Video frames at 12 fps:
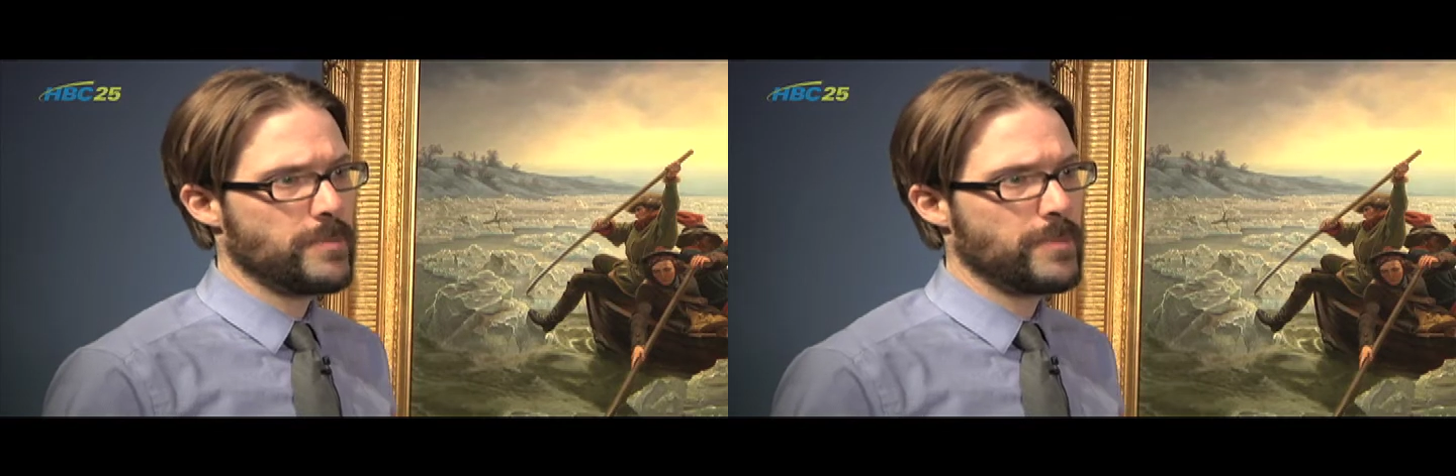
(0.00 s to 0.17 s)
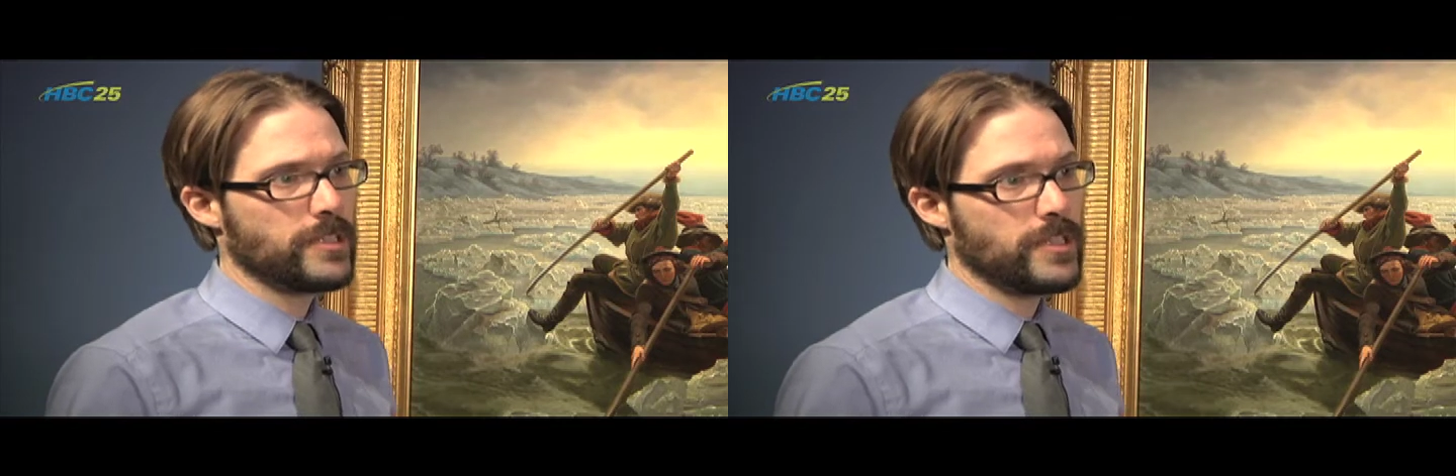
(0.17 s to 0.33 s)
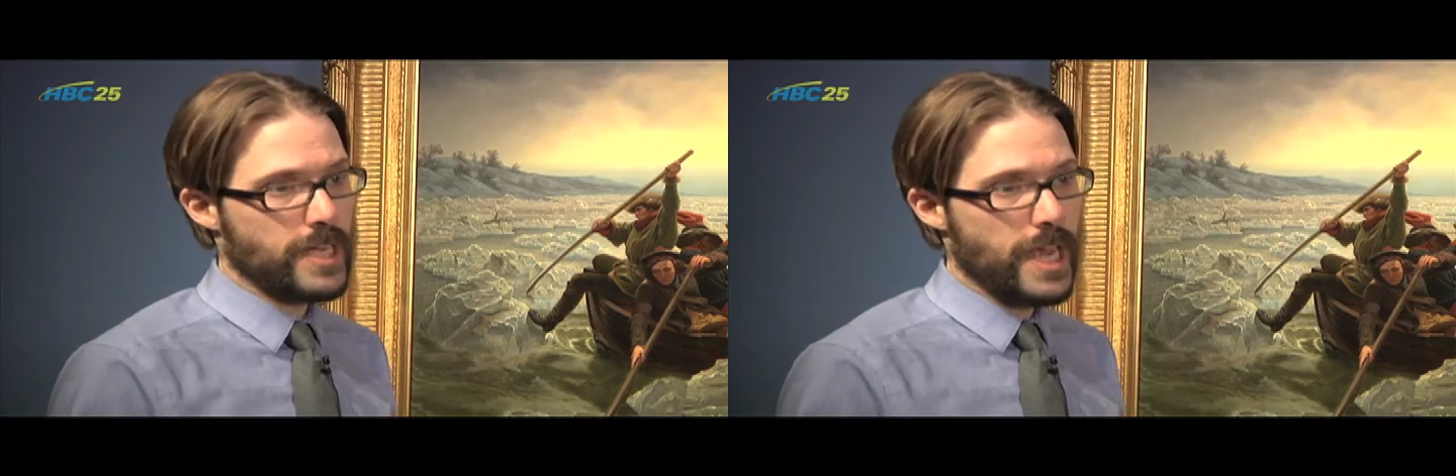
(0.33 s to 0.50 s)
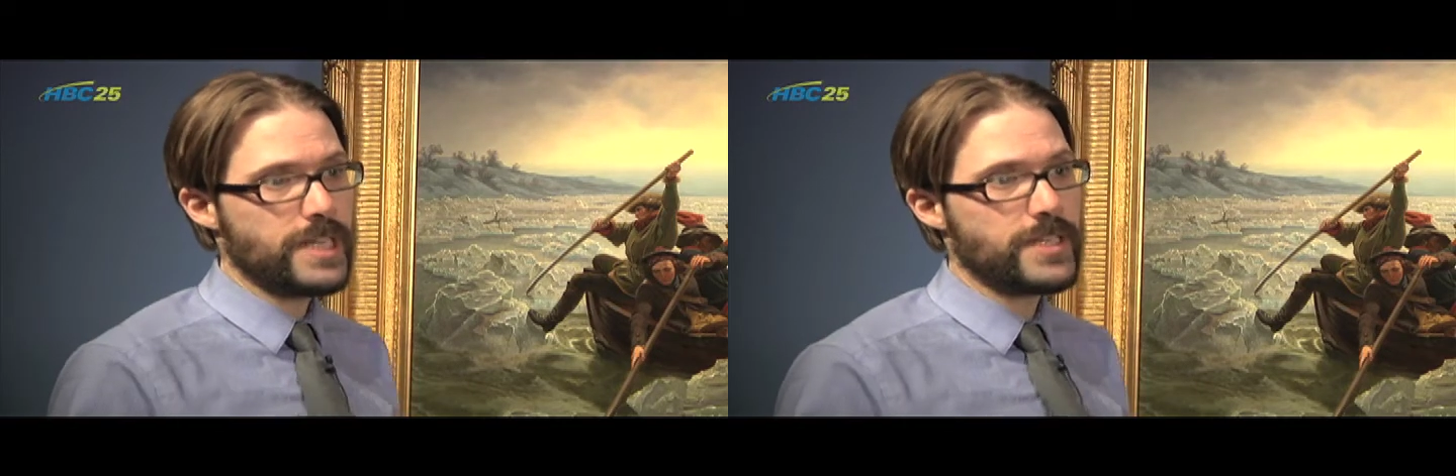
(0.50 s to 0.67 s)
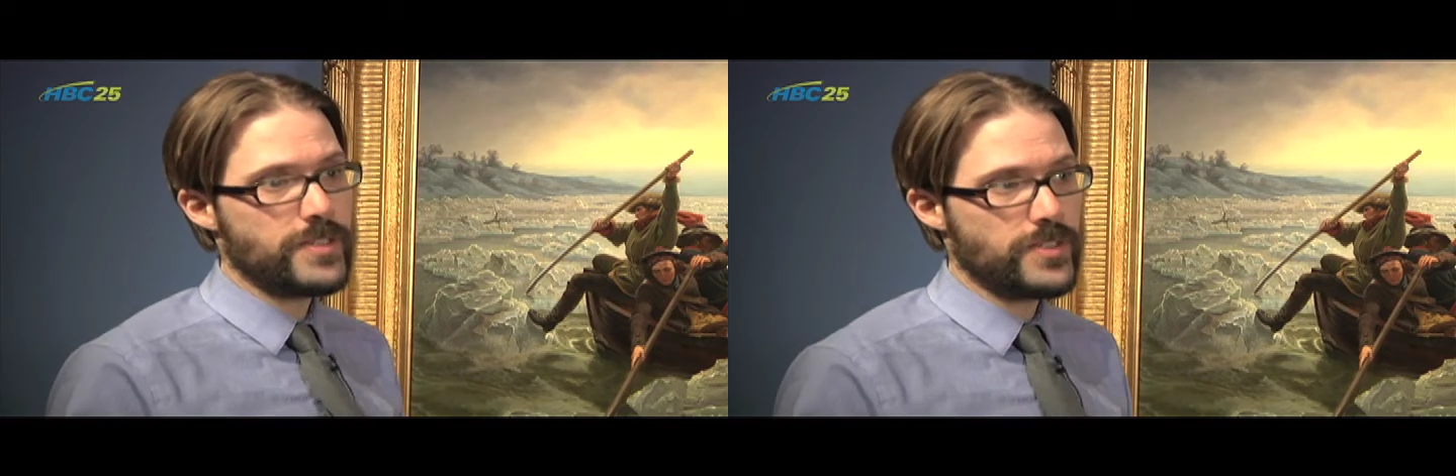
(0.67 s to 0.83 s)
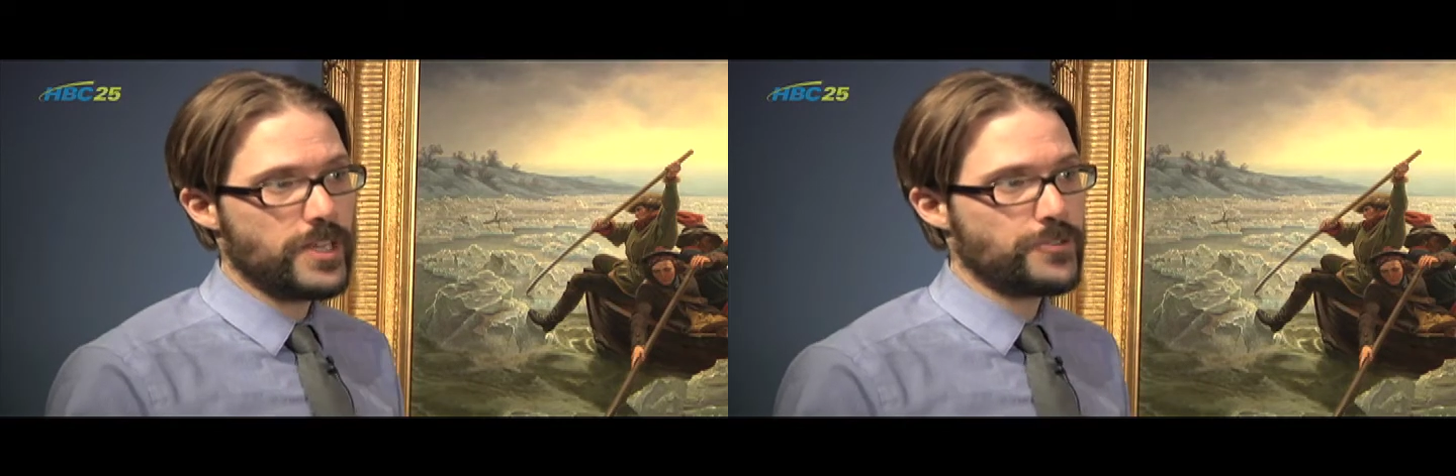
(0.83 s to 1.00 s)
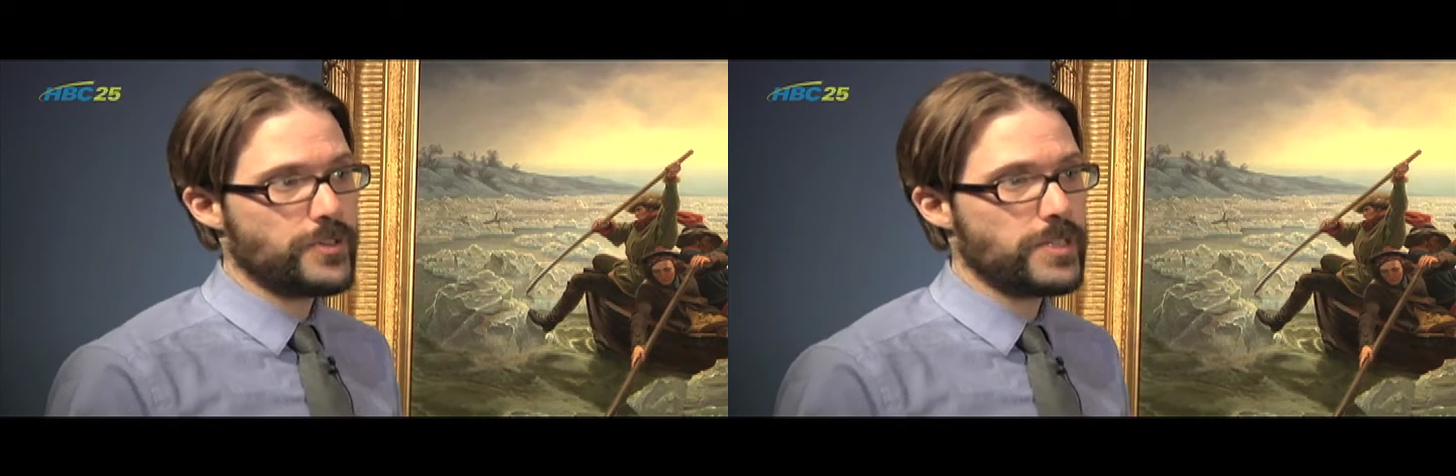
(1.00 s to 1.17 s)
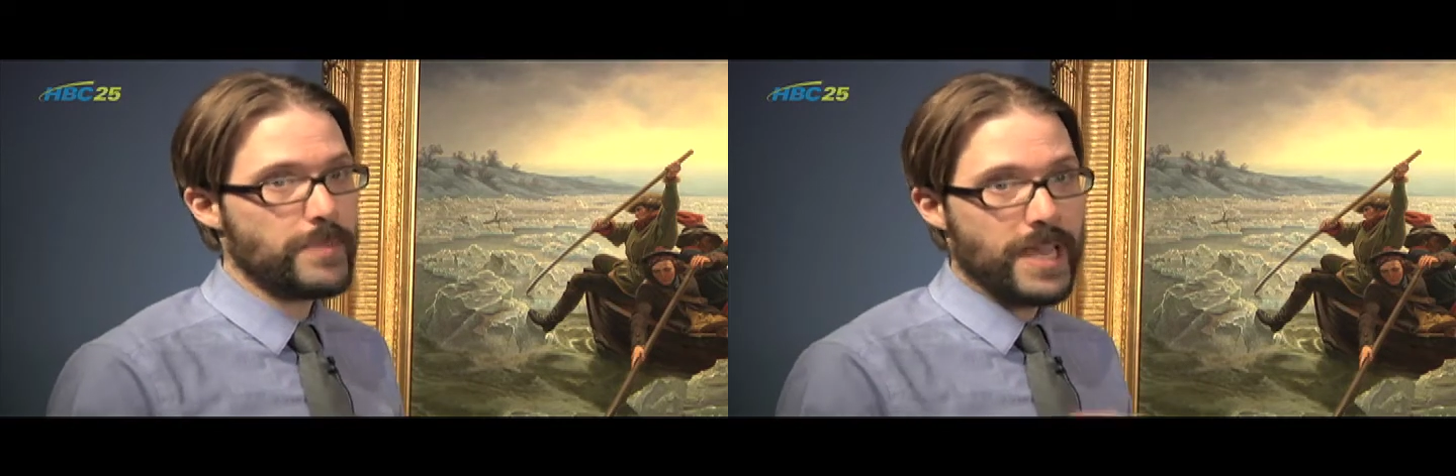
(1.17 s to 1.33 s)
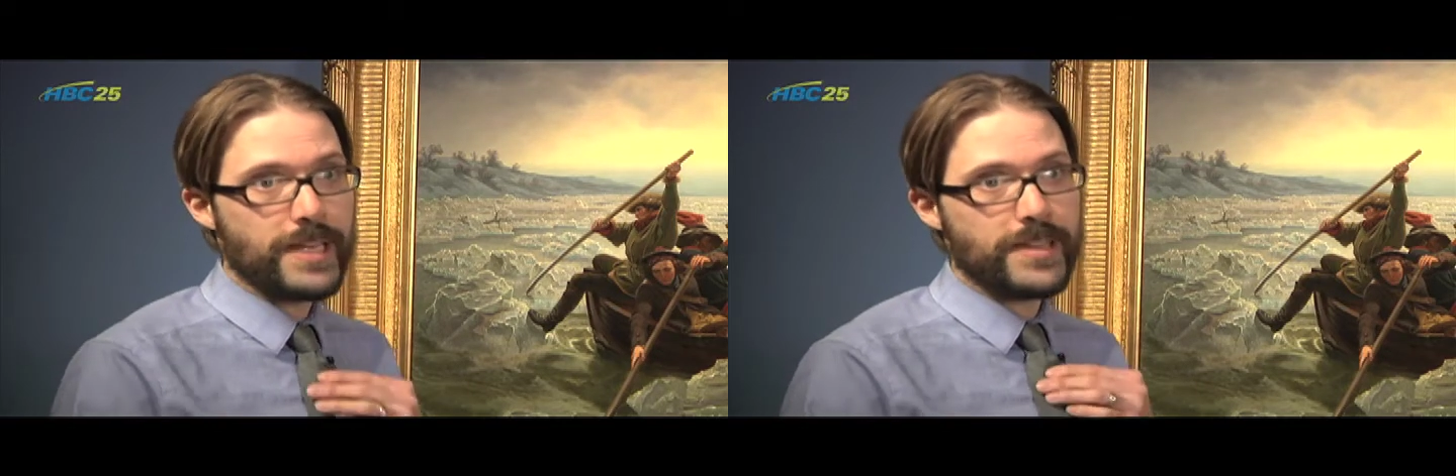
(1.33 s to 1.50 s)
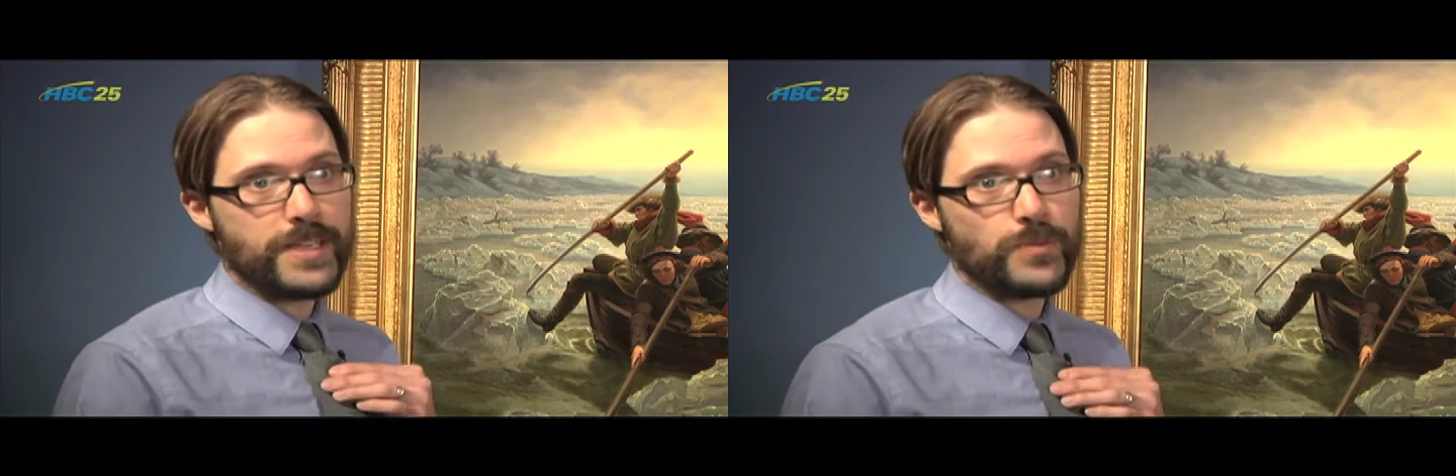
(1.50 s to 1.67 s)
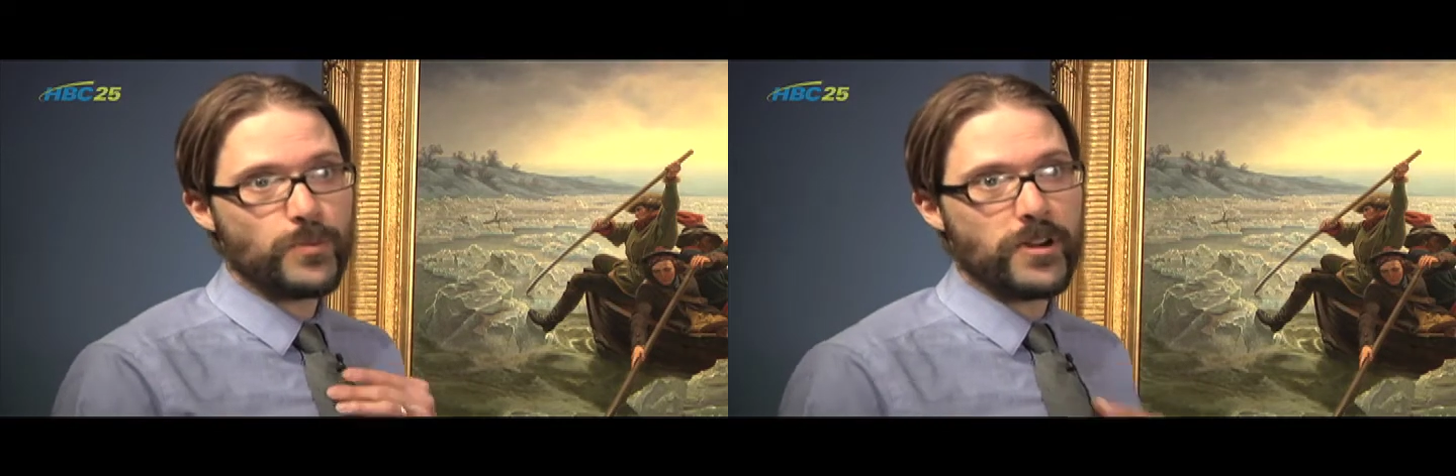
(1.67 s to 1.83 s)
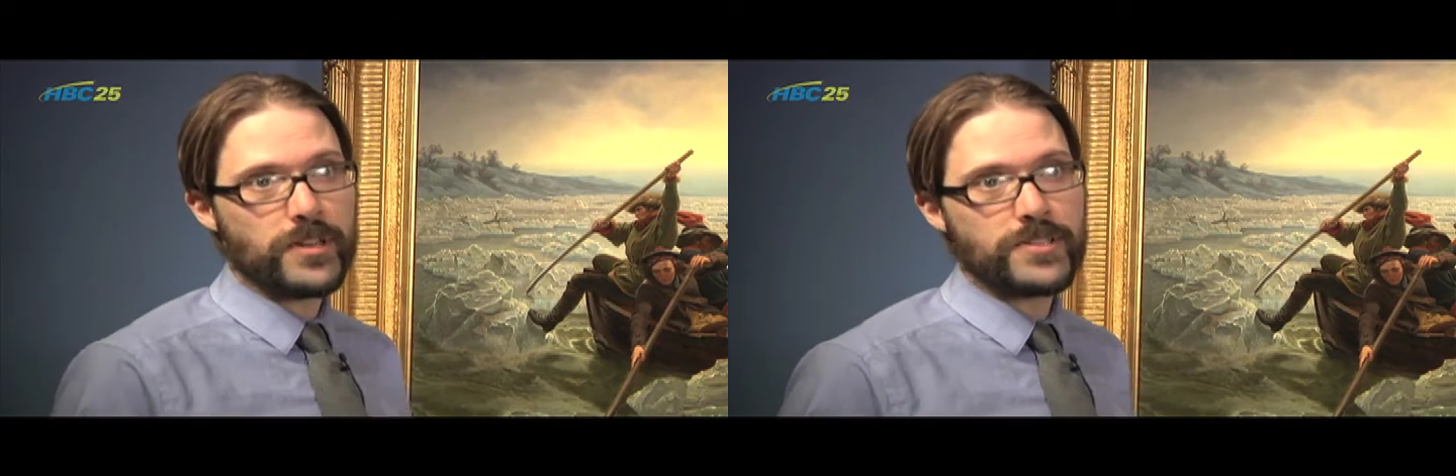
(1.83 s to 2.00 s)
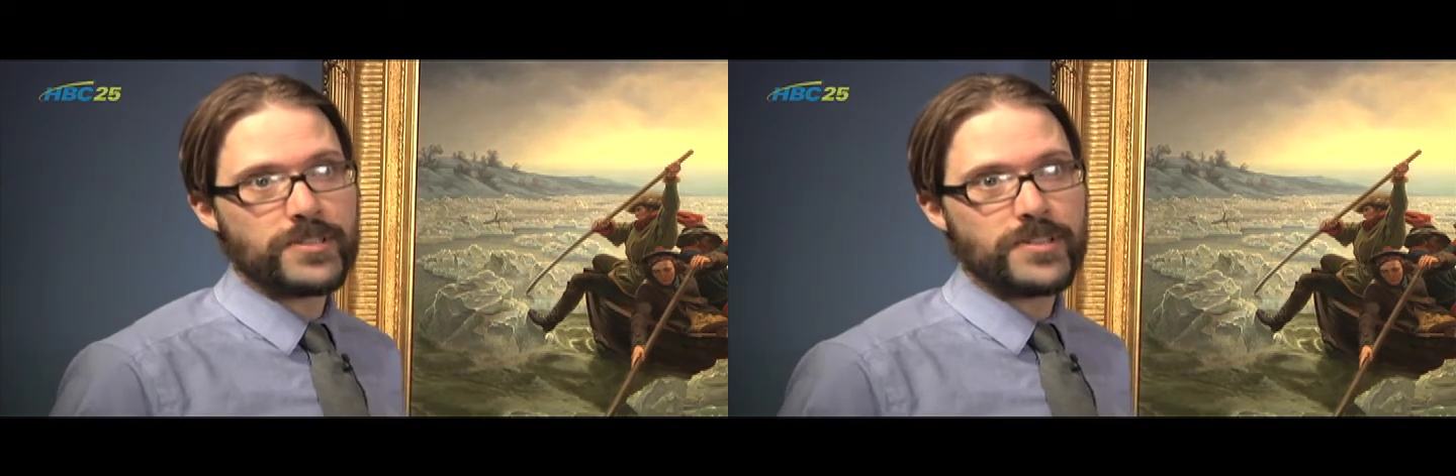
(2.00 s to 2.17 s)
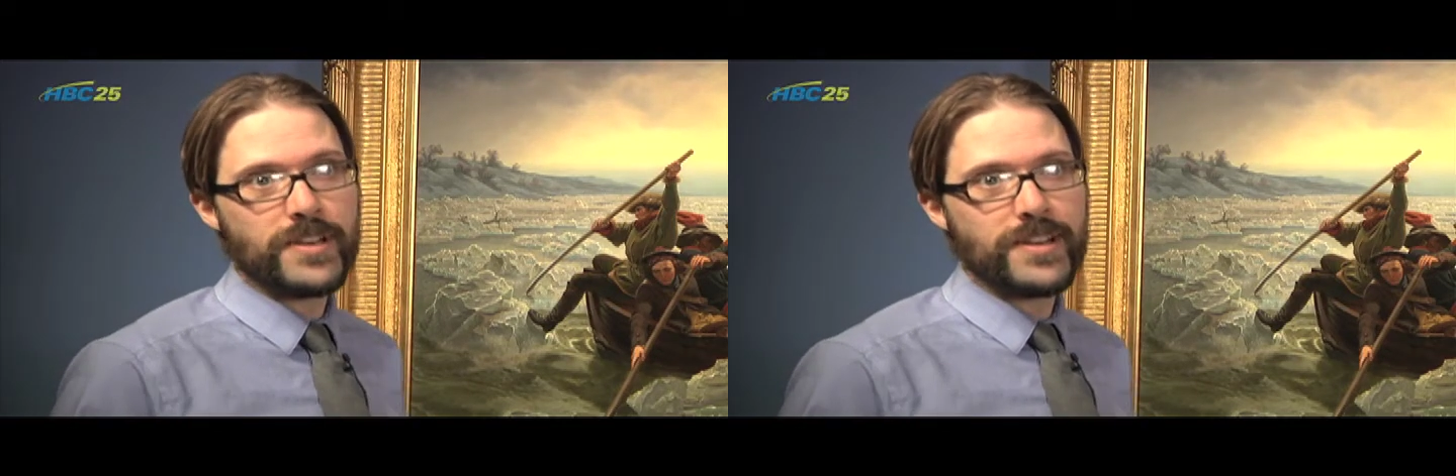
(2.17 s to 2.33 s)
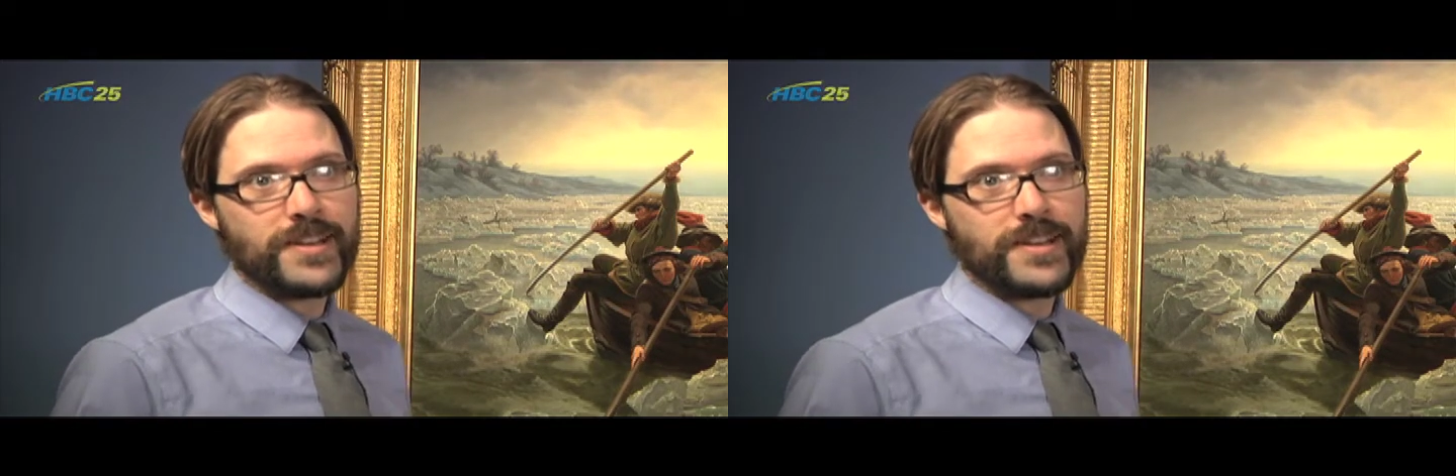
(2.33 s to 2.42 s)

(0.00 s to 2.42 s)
the middle of the 19th century he's painting these works